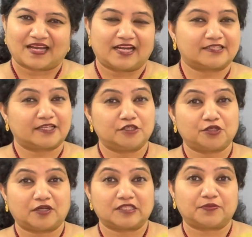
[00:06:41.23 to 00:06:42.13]
At St.
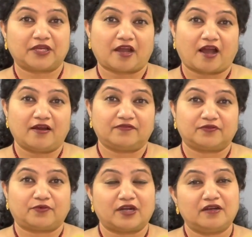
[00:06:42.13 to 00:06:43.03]
John's, we have
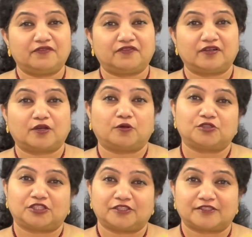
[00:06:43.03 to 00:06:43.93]
wonderful
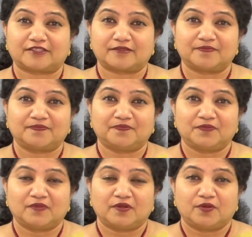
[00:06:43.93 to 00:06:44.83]
coachings.
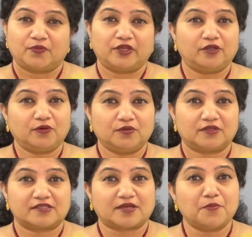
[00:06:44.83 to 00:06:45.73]
We do
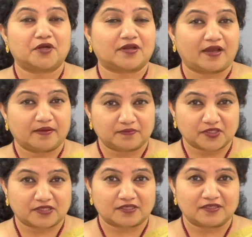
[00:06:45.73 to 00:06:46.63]
the summer
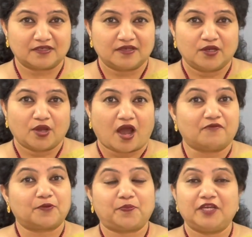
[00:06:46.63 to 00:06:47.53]
camps.
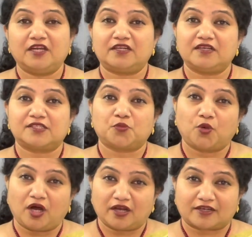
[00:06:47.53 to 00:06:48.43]
Our PETs
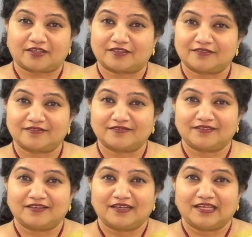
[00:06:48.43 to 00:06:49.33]
work.
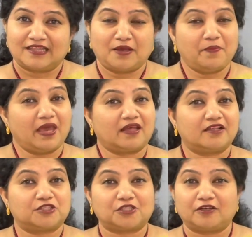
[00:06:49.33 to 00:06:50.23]
They make
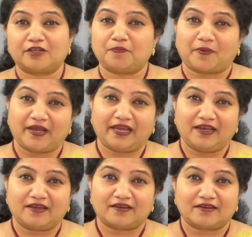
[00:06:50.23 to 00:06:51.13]
the children play.